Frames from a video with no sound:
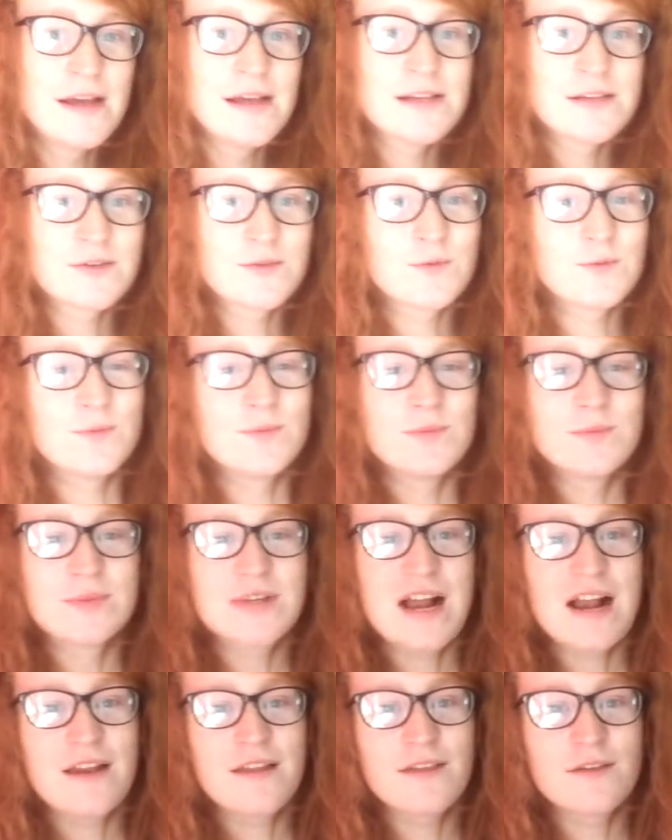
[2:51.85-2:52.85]
It's from
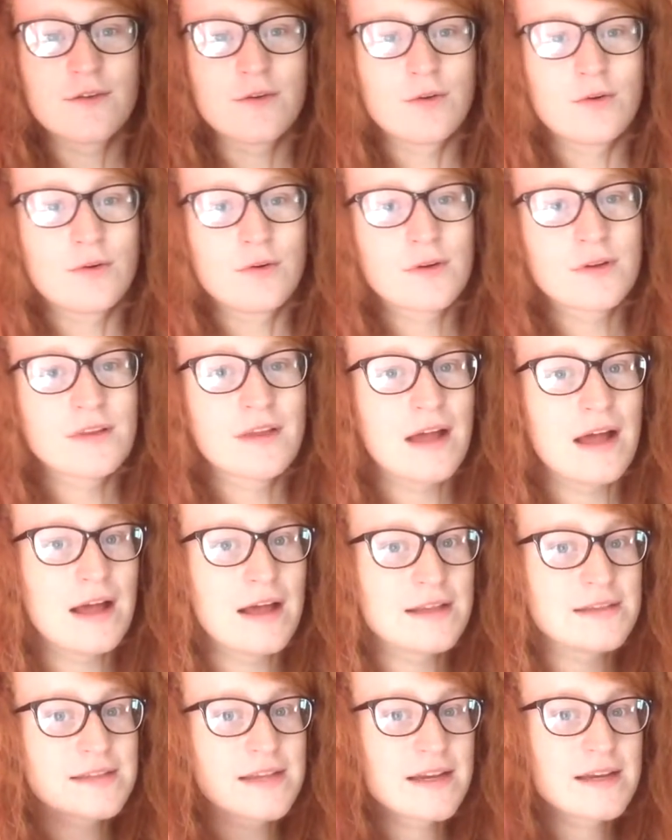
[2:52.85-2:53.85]
Talon the Hawk,
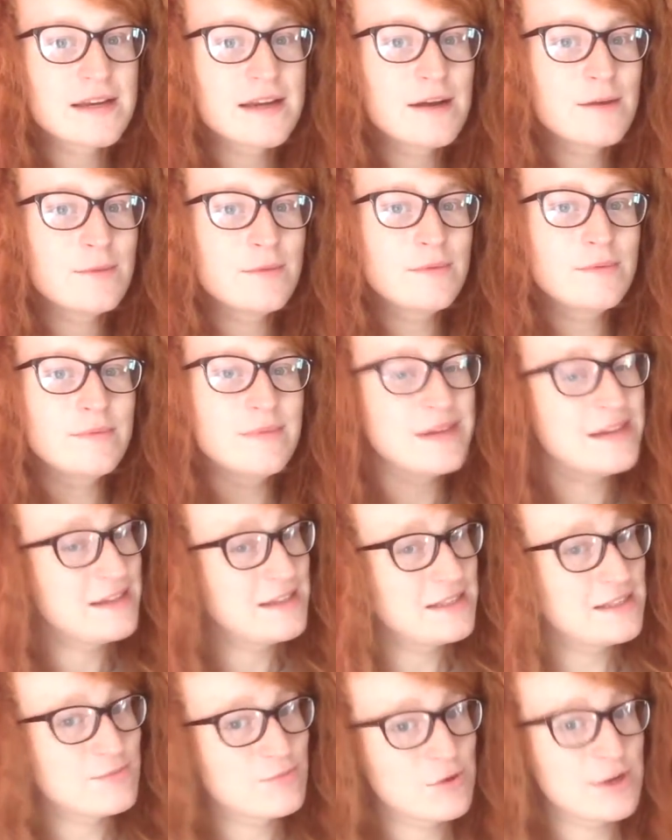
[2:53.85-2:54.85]
their second album.
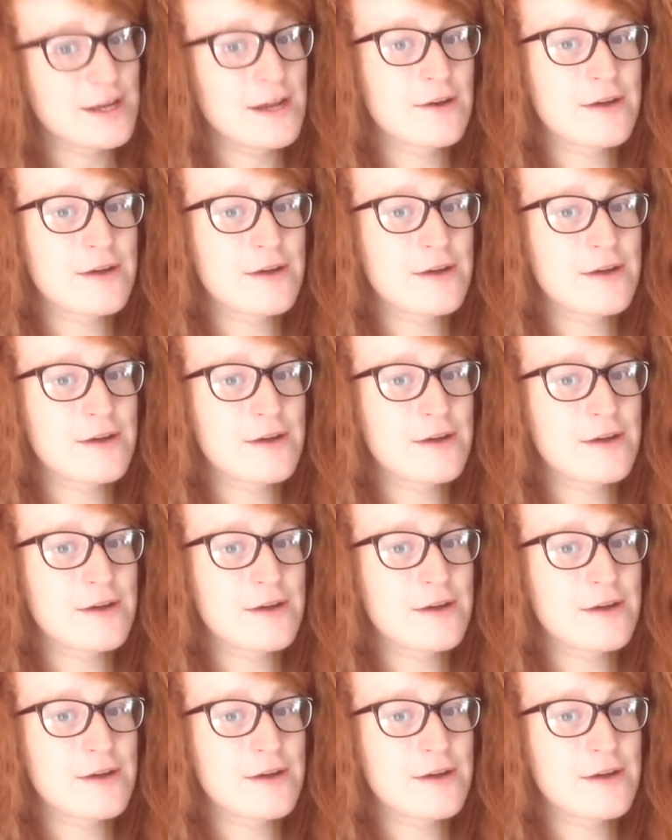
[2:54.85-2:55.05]
It's pretty